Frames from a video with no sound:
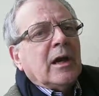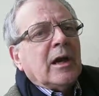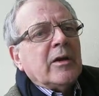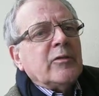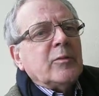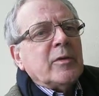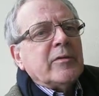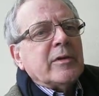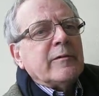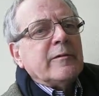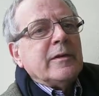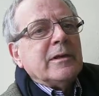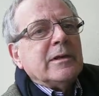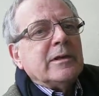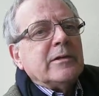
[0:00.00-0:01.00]
I suppose I
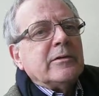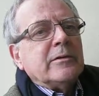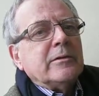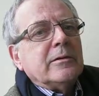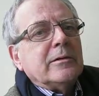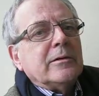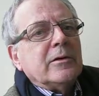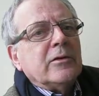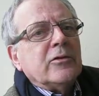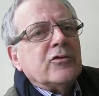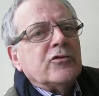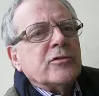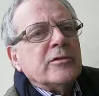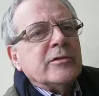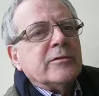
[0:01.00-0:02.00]
feel it
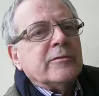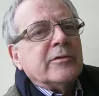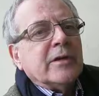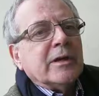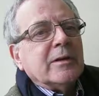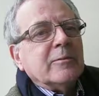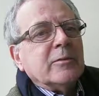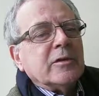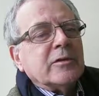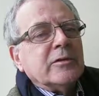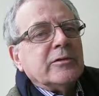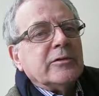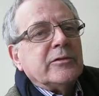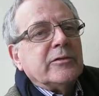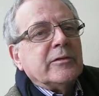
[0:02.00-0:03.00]
shouldn't have done,
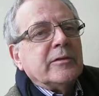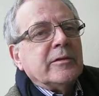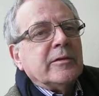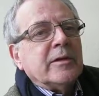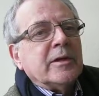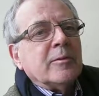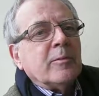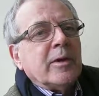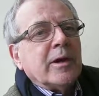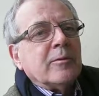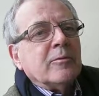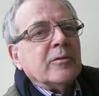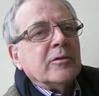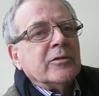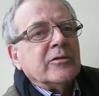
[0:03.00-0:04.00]
because there Pat
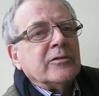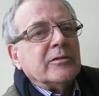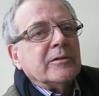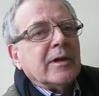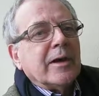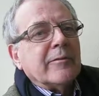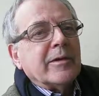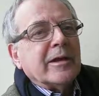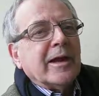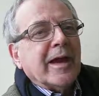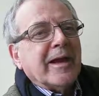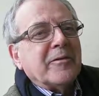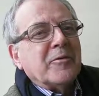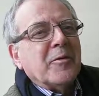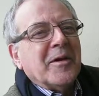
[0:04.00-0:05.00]
was, having
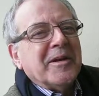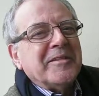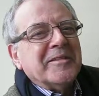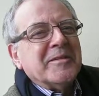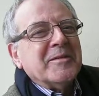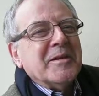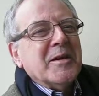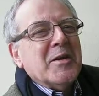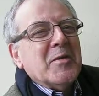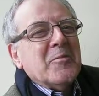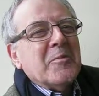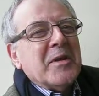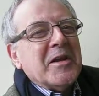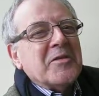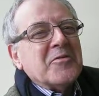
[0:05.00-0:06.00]
had quite a
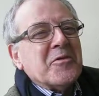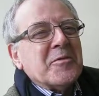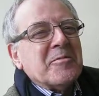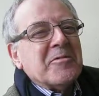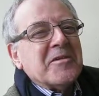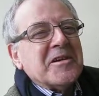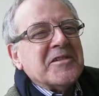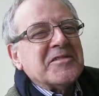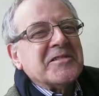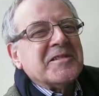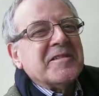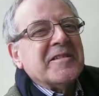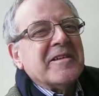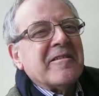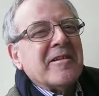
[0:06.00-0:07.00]
major operation,
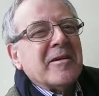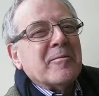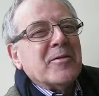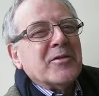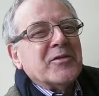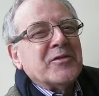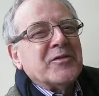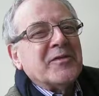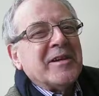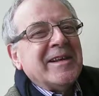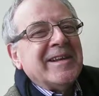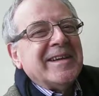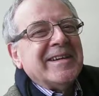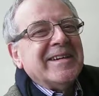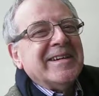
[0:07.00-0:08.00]
and there I was
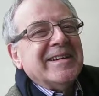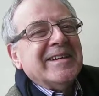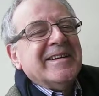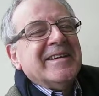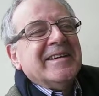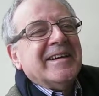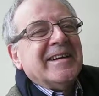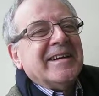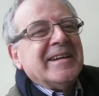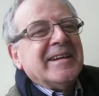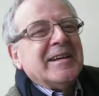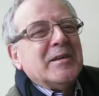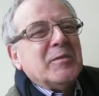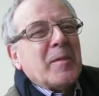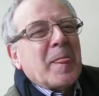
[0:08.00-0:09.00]
feeling
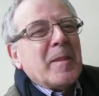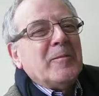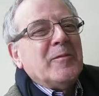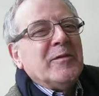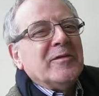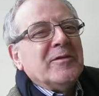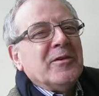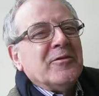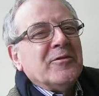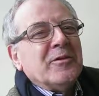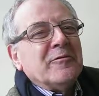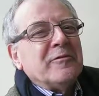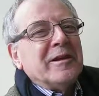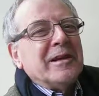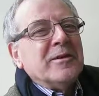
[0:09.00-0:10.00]
not
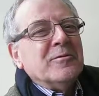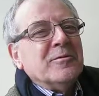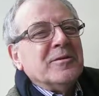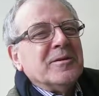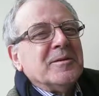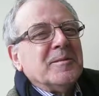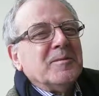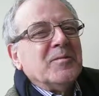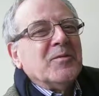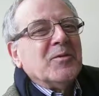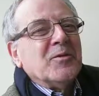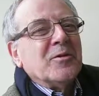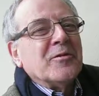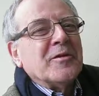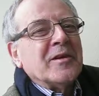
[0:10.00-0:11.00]
feeling all
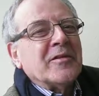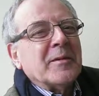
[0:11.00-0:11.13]
the things.